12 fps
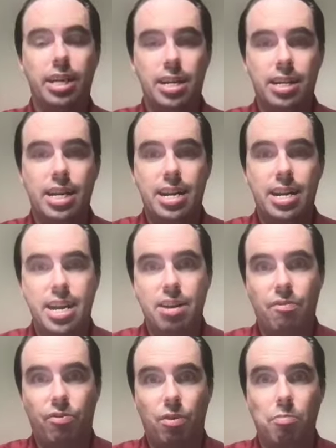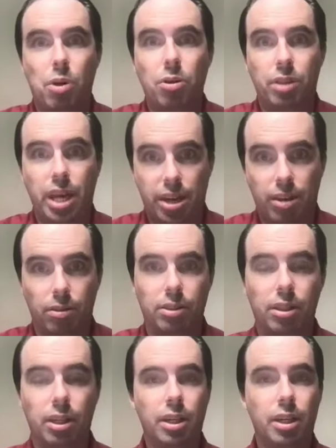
kind of got hit from both angles.